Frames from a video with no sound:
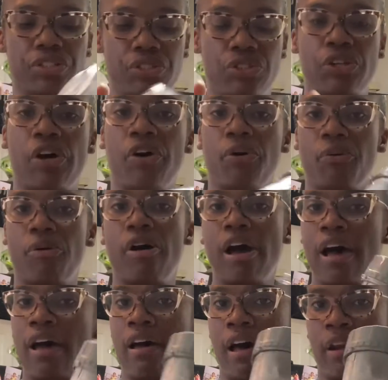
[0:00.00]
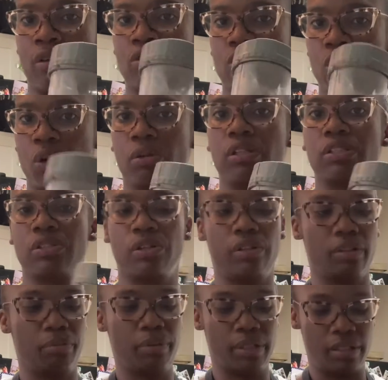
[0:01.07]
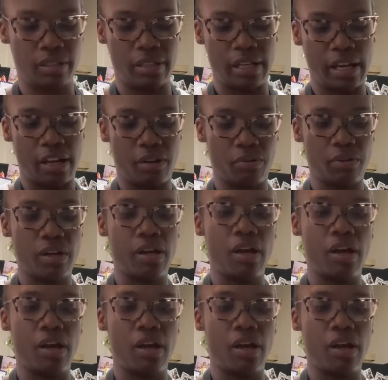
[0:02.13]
so I don't totally blend it down.